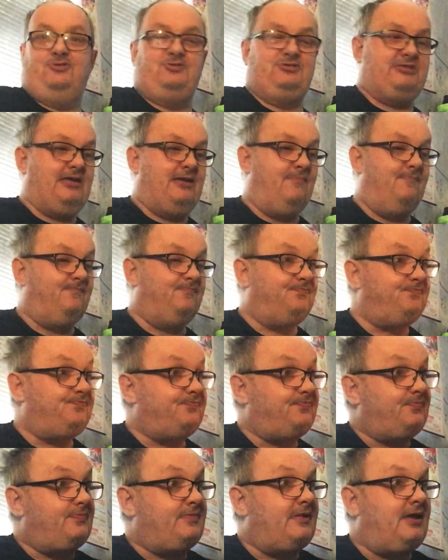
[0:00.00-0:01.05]
just him.
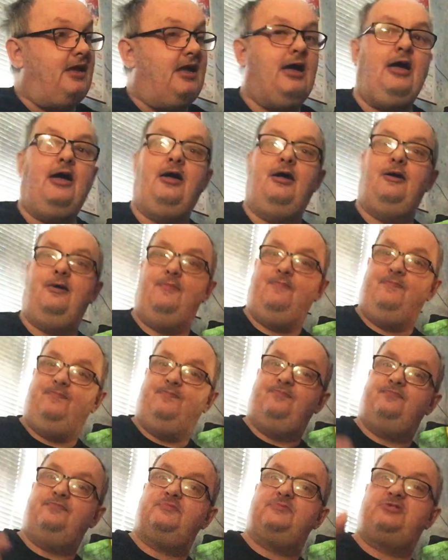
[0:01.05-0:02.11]

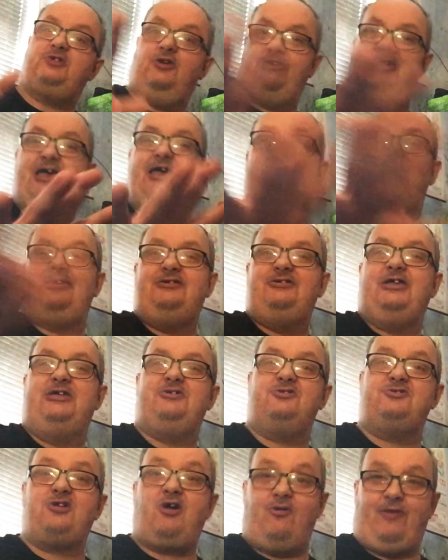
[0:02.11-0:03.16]
So, yeah, he
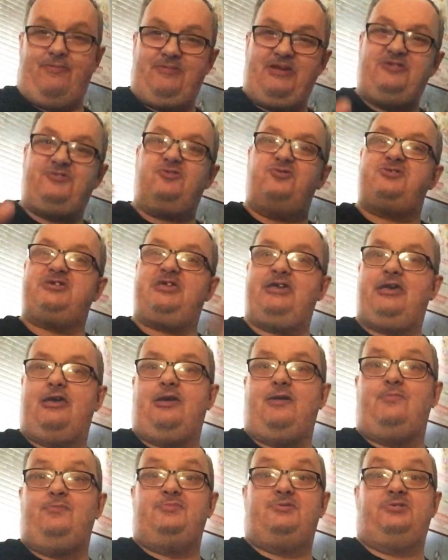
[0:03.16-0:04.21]
does all that. He does
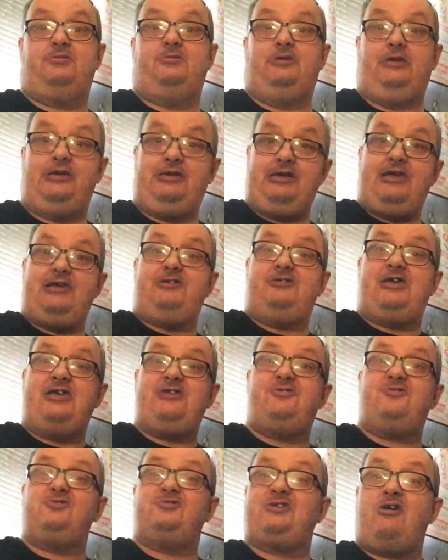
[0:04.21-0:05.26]
games.
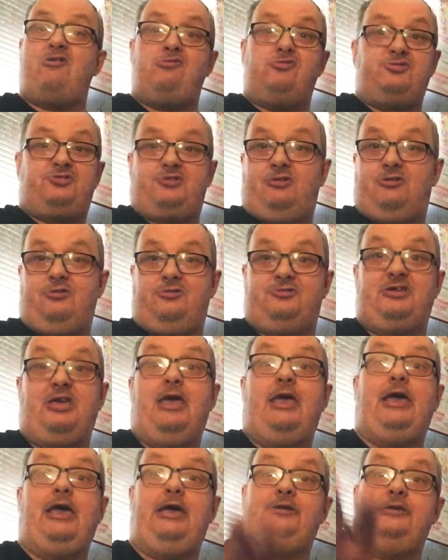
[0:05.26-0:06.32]
He does all sorts,
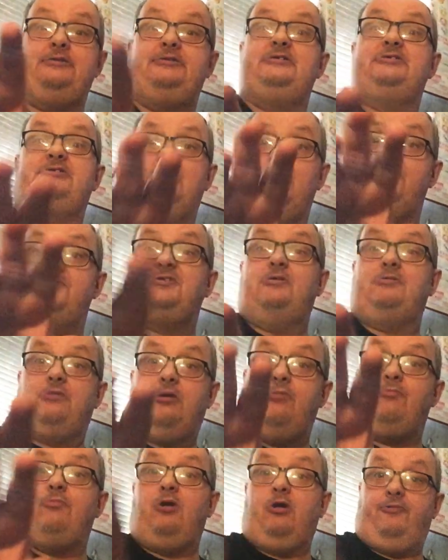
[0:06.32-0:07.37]
and he deserves a
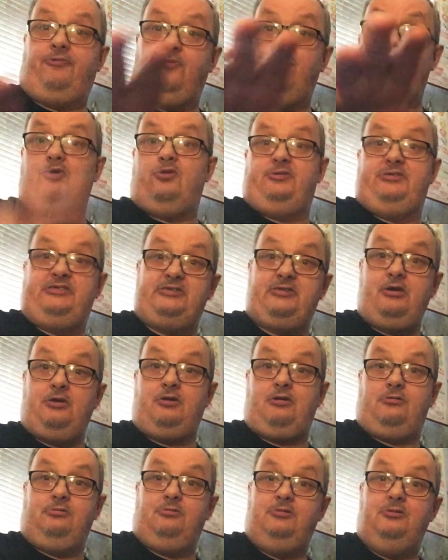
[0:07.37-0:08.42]
lot more than what he's
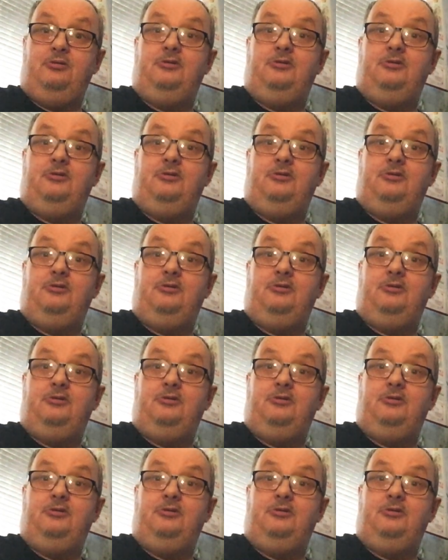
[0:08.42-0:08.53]
got.